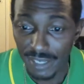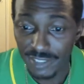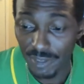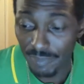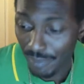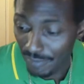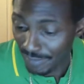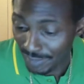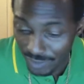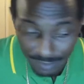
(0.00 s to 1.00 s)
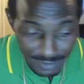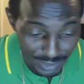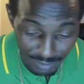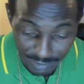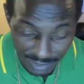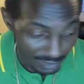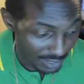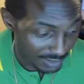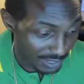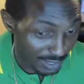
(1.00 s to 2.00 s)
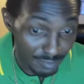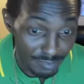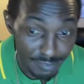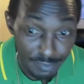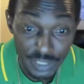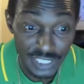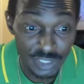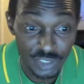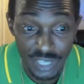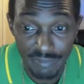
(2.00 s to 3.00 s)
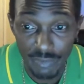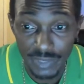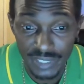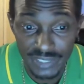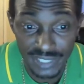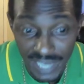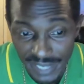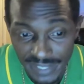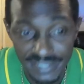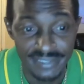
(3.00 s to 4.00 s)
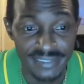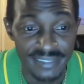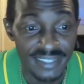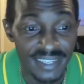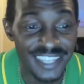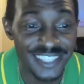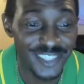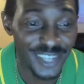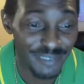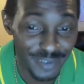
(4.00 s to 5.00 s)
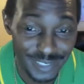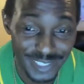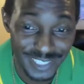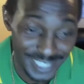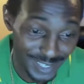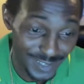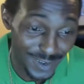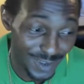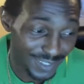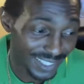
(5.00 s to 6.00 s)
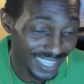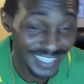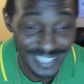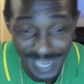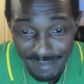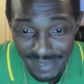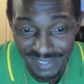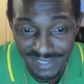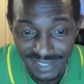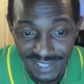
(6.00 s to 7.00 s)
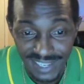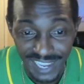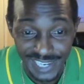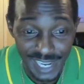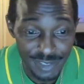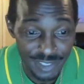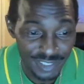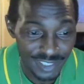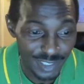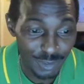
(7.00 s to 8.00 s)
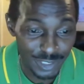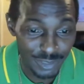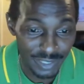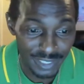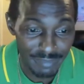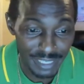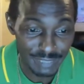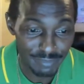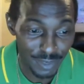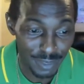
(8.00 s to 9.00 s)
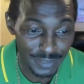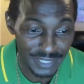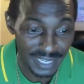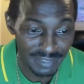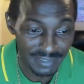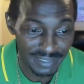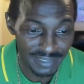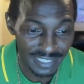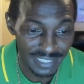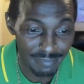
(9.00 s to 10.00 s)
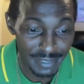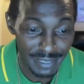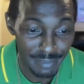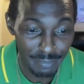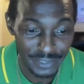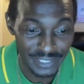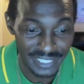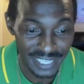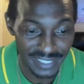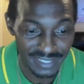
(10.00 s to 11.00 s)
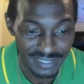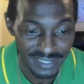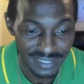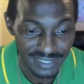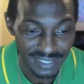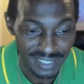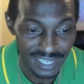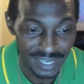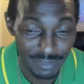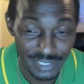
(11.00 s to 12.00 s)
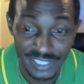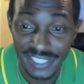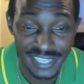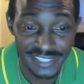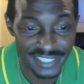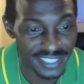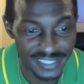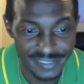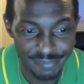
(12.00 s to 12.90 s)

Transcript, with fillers: All right, so perfect, Juma. So appreciate you traveling with us to Ghana and traveling with us to Senegal and the Gambia. And now you're going to go to one of the best programs that I've been able to put together, which is Tanzania.